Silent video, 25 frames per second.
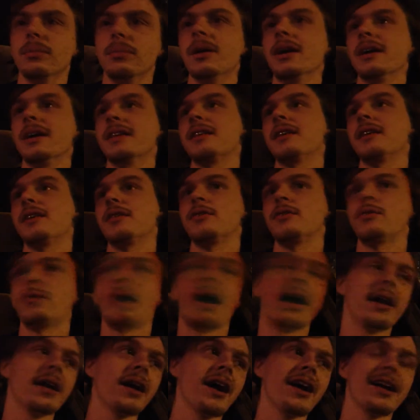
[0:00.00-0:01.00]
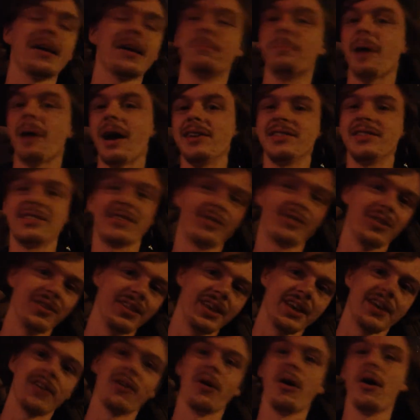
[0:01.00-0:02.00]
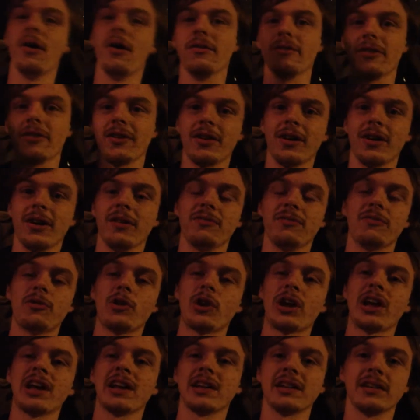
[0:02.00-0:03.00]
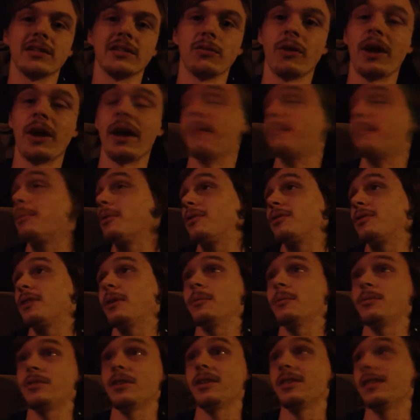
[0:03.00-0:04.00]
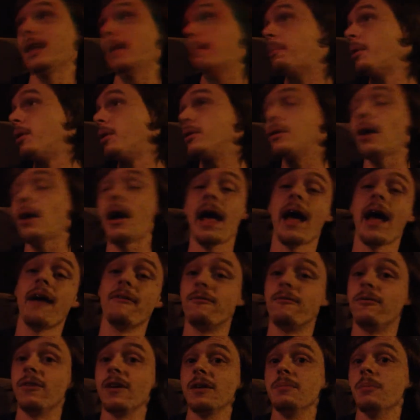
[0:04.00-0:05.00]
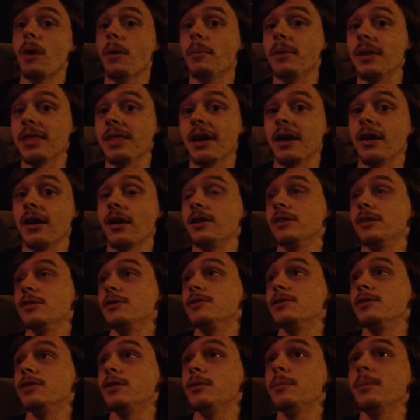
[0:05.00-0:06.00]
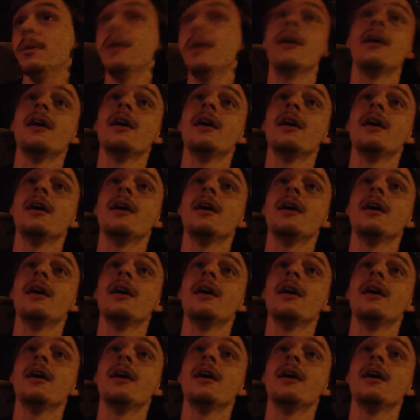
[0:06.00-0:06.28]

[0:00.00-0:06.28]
like they're riding on a bicycle and they go over a friggin' ramp or some shit, and they put every moment of that on YouTube.